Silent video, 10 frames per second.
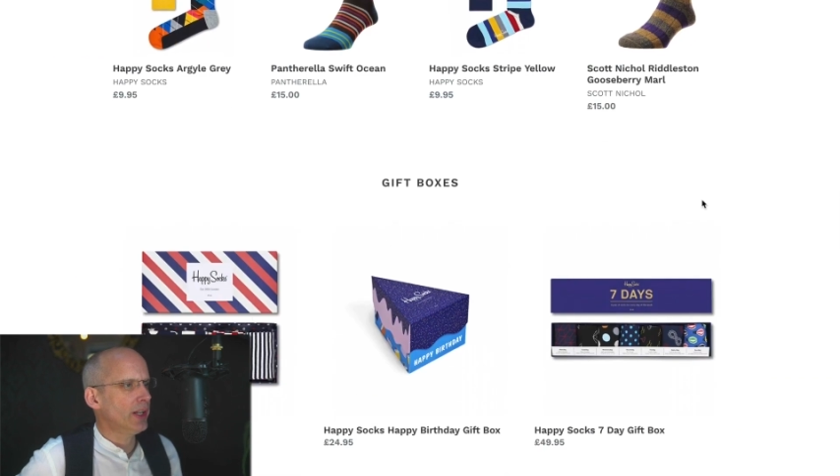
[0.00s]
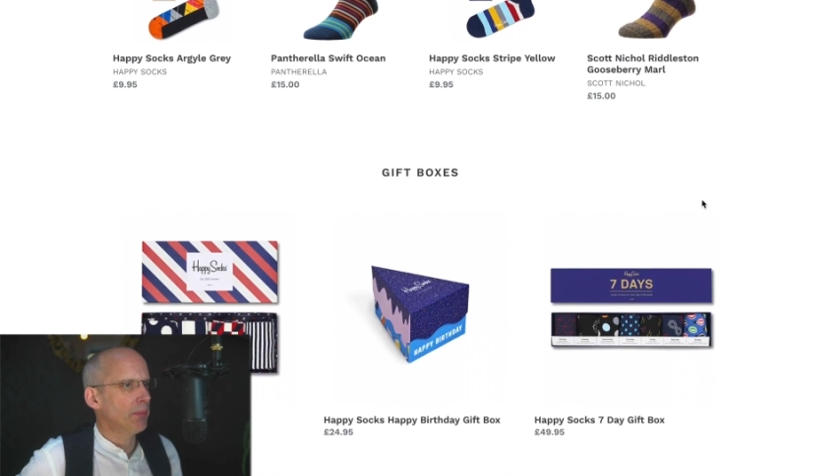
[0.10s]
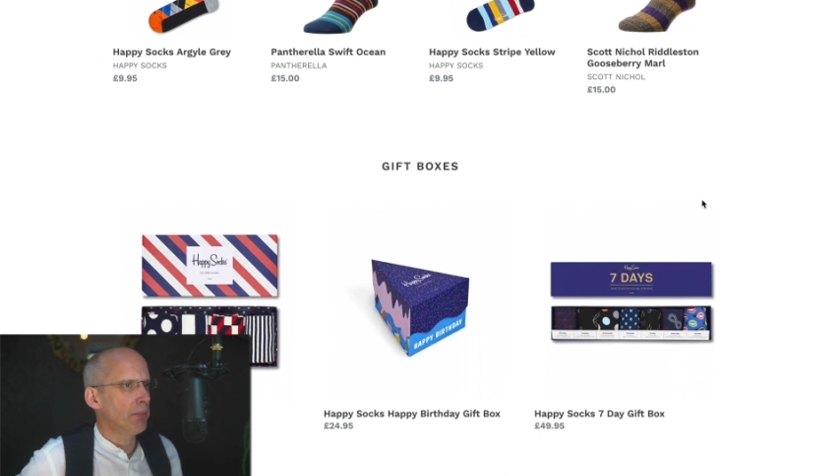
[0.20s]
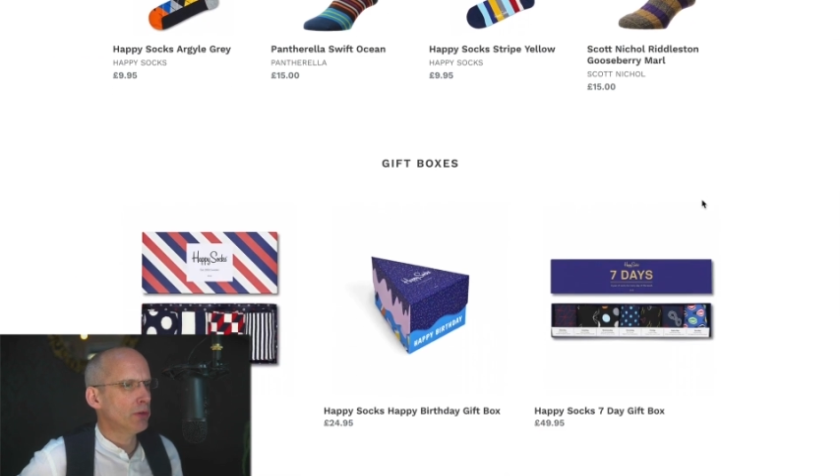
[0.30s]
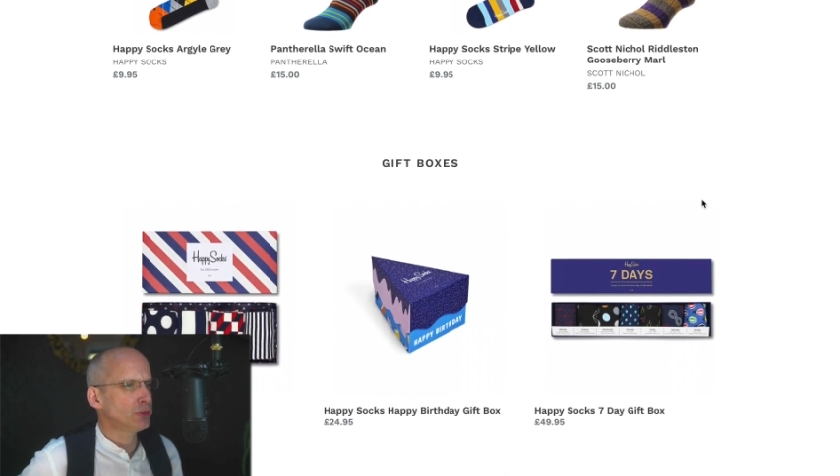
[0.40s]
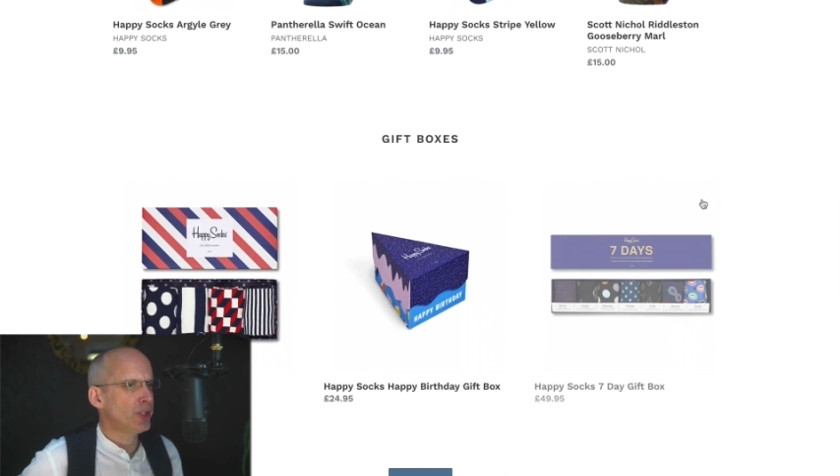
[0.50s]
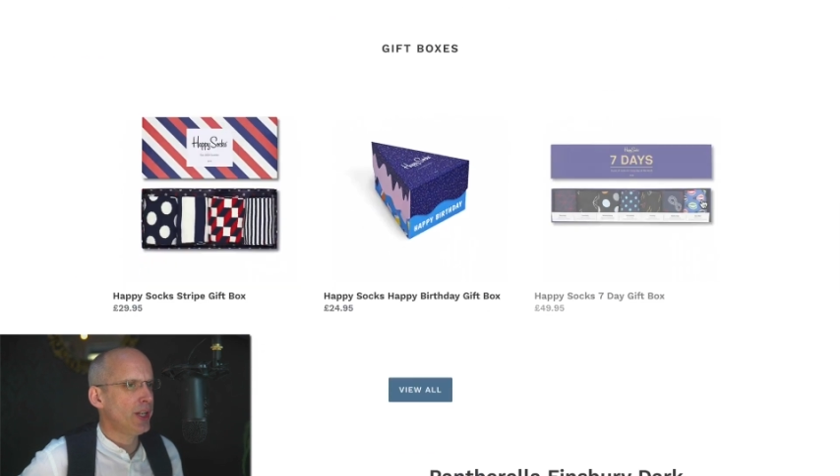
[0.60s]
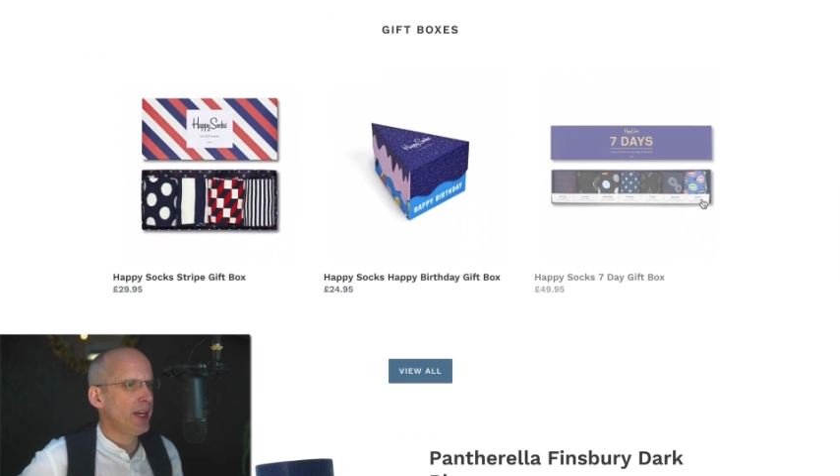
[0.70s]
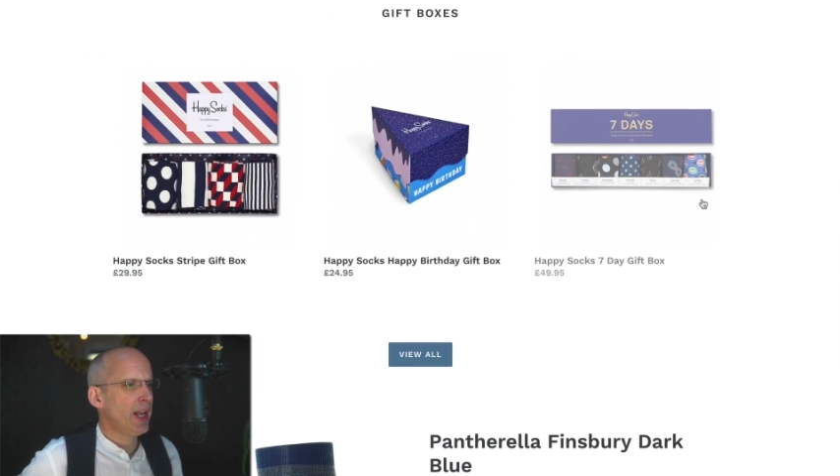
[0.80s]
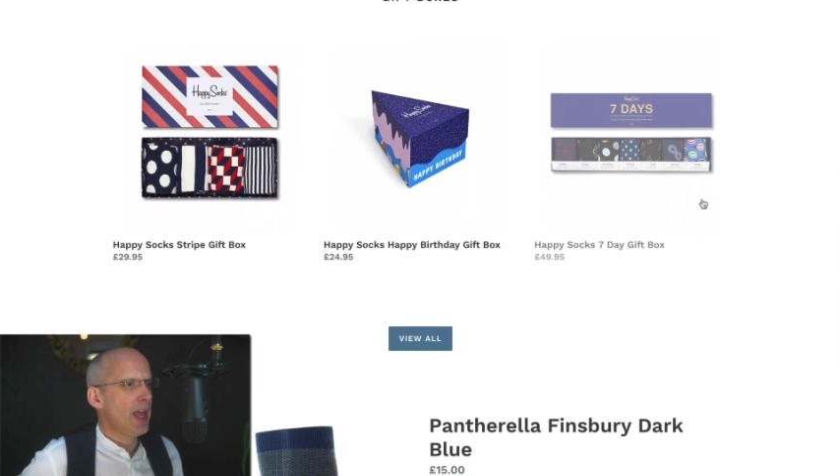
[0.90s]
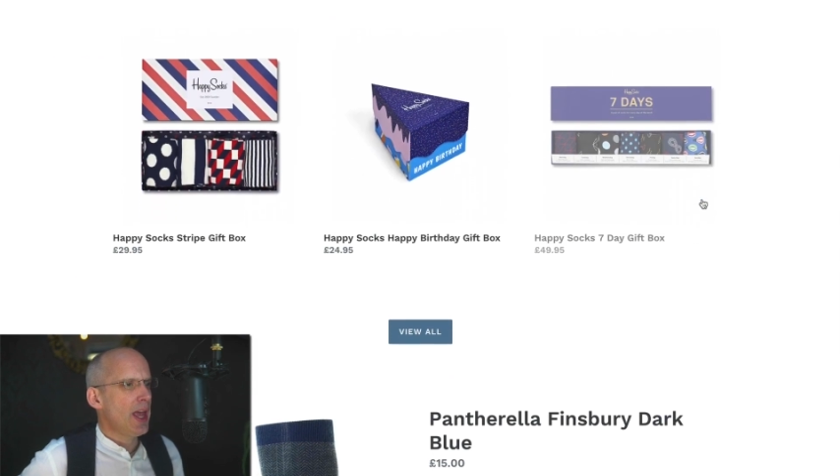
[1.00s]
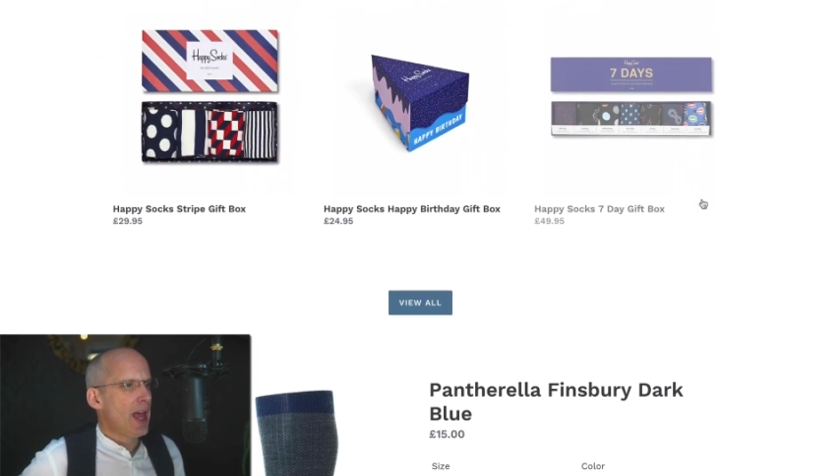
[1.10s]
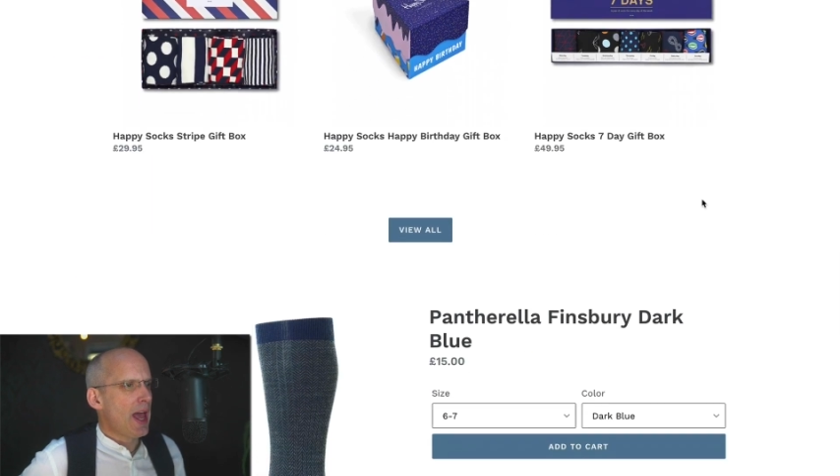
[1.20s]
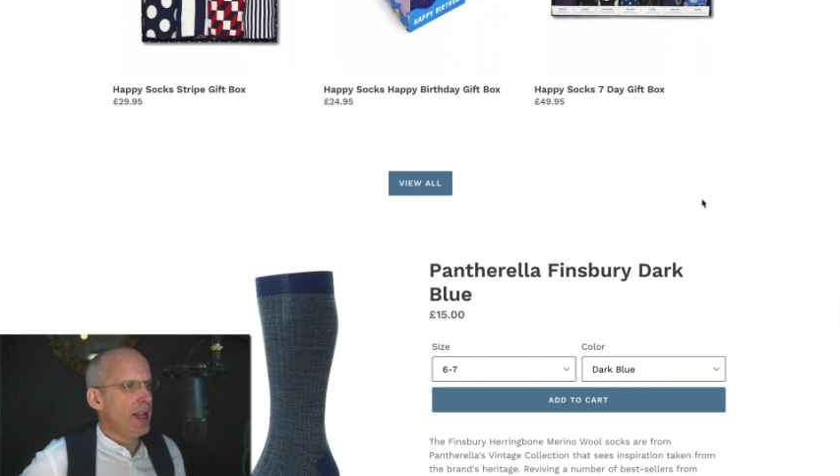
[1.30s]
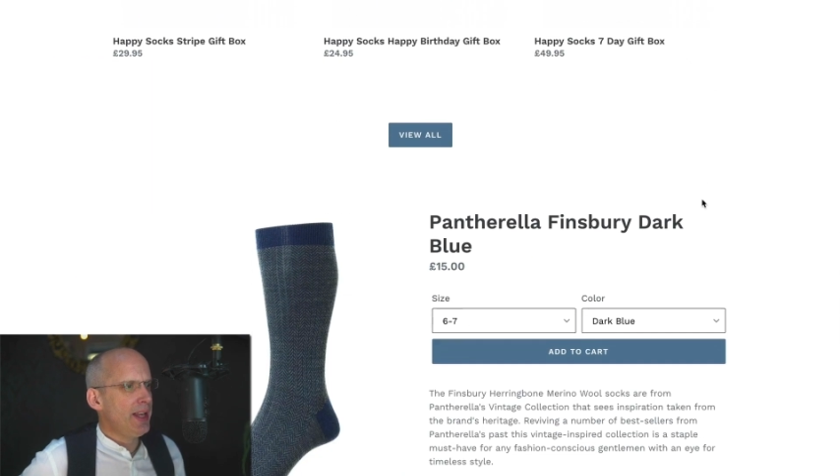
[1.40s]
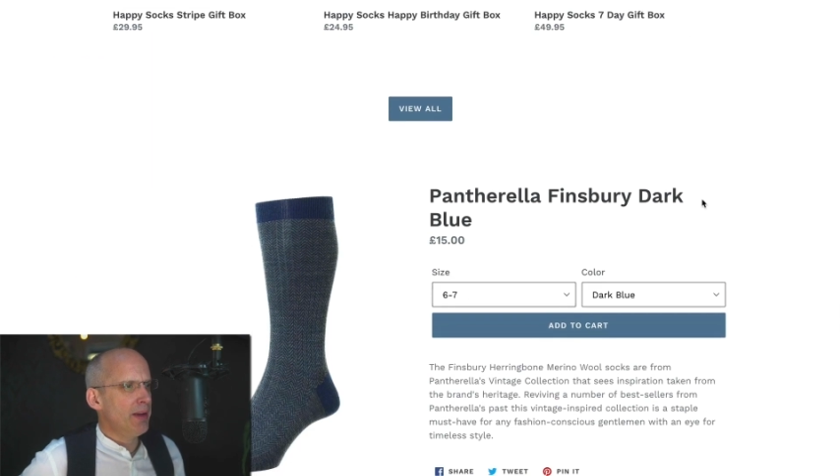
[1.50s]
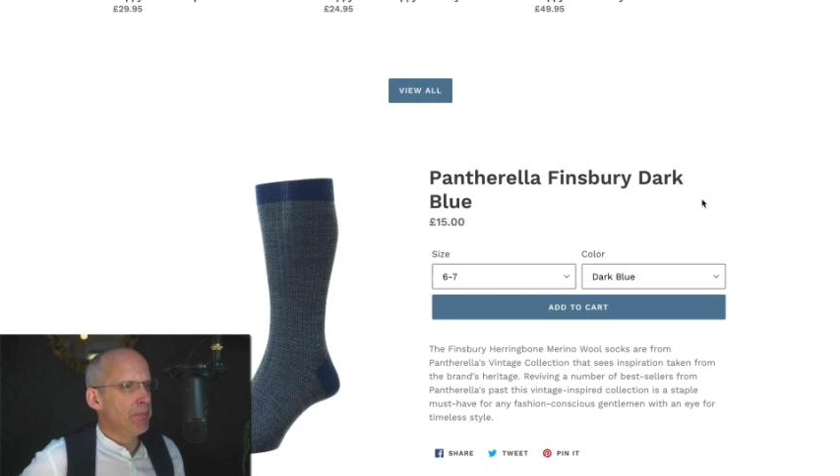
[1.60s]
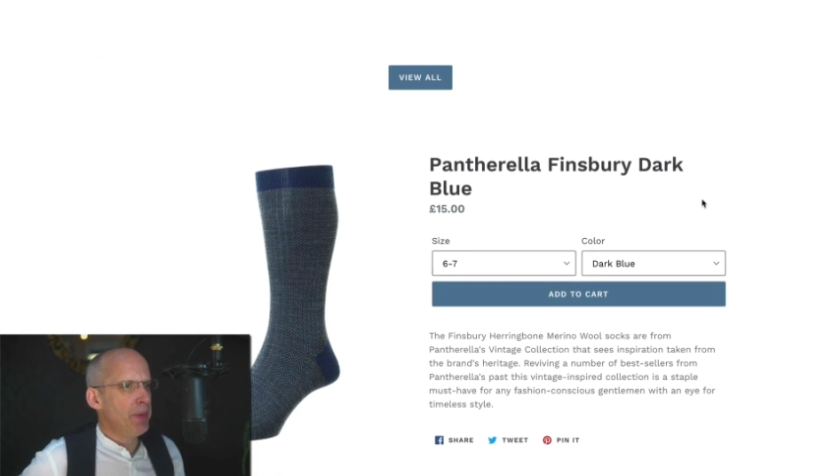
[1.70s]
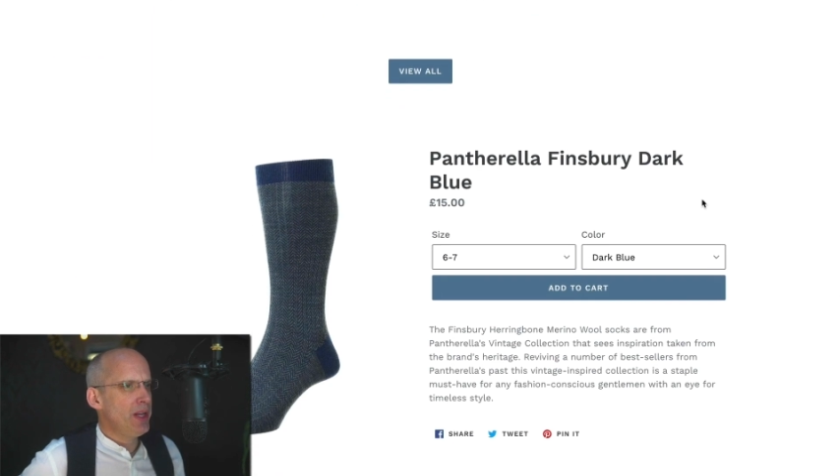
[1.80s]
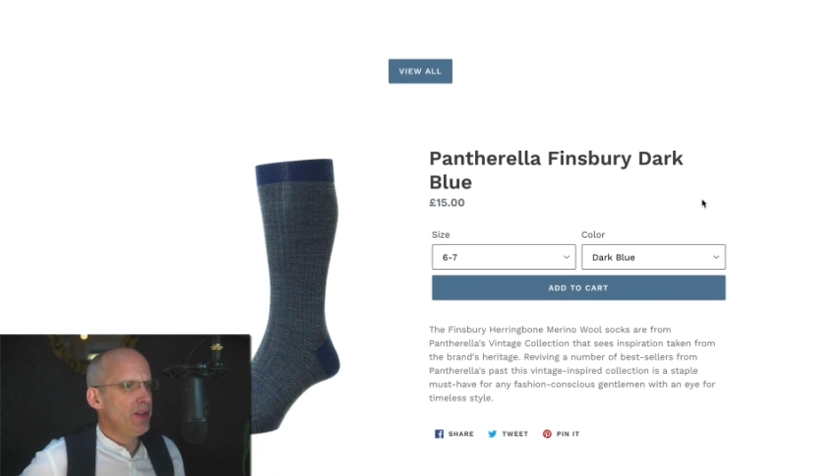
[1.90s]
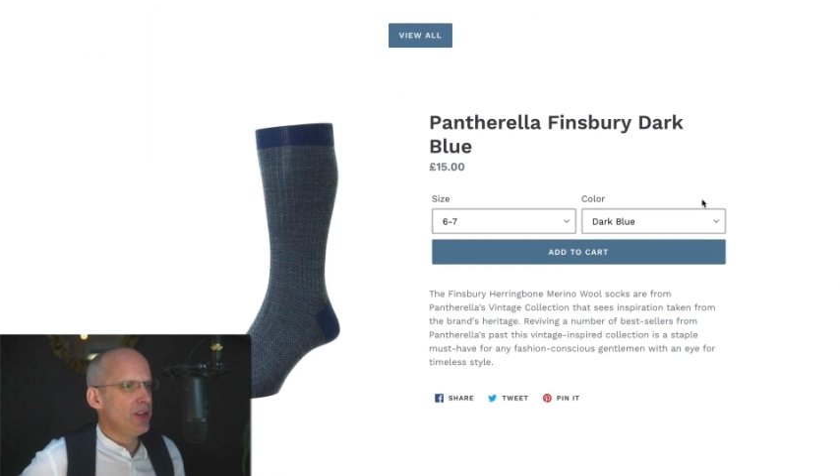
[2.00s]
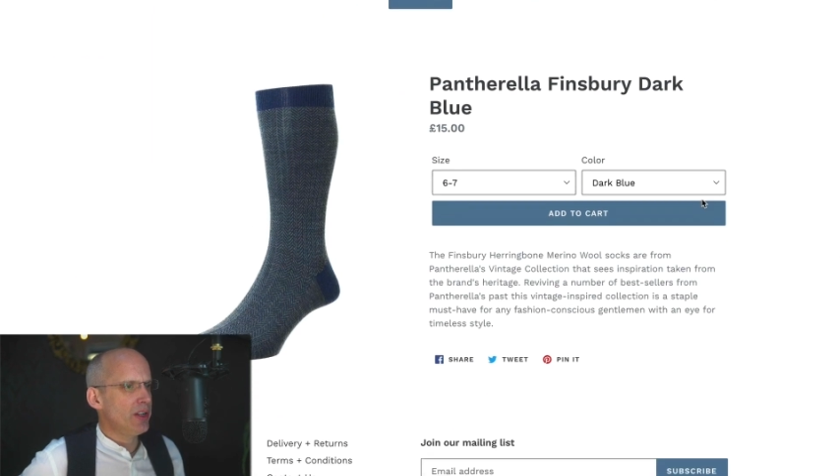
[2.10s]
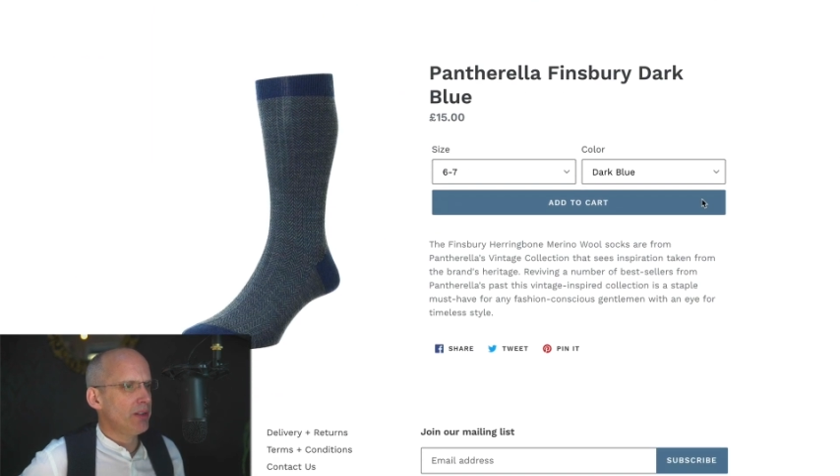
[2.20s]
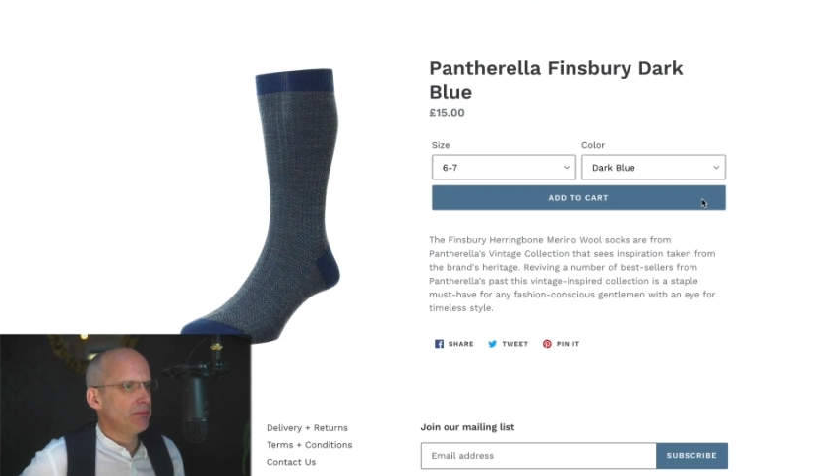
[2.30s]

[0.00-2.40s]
I'm not seeing any immediate